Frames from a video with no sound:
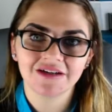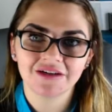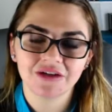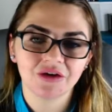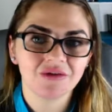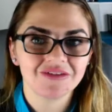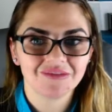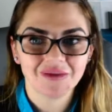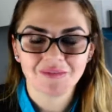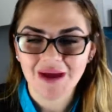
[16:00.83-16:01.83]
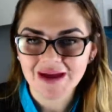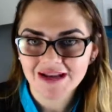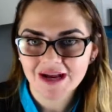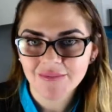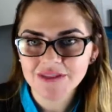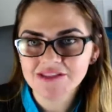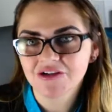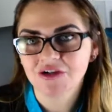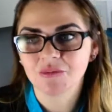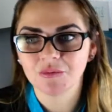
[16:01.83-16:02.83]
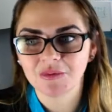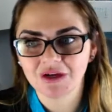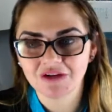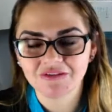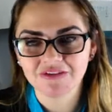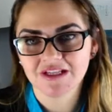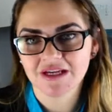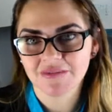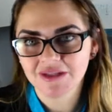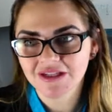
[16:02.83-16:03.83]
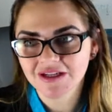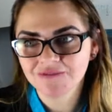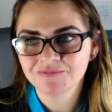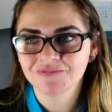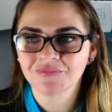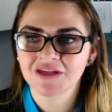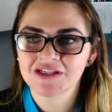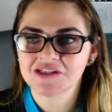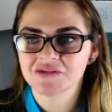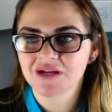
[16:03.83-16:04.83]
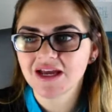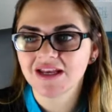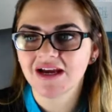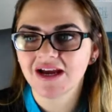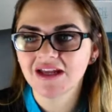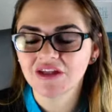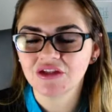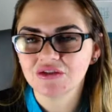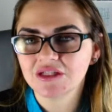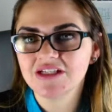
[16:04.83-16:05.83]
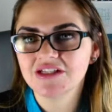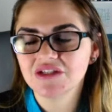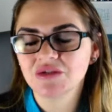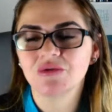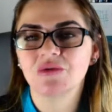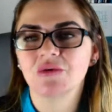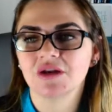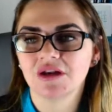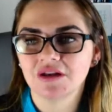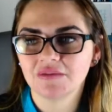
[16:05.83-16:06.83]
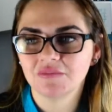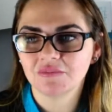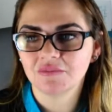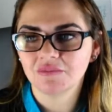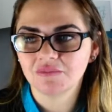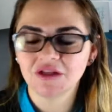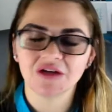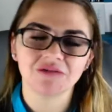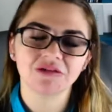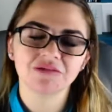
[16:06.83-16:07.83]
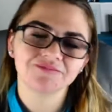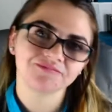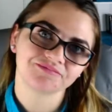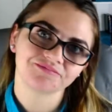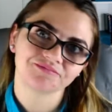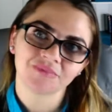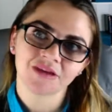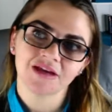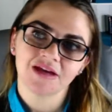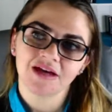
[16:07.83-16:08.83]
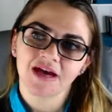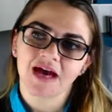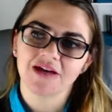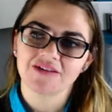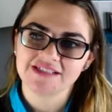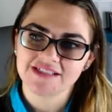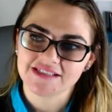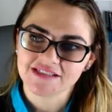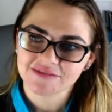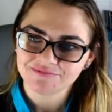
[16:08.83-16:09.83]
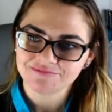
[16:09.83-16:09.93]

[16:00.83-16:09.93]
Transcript: you know, if something bad happens, are you prepared for the liability? So again, you need to, you know, how do I say this?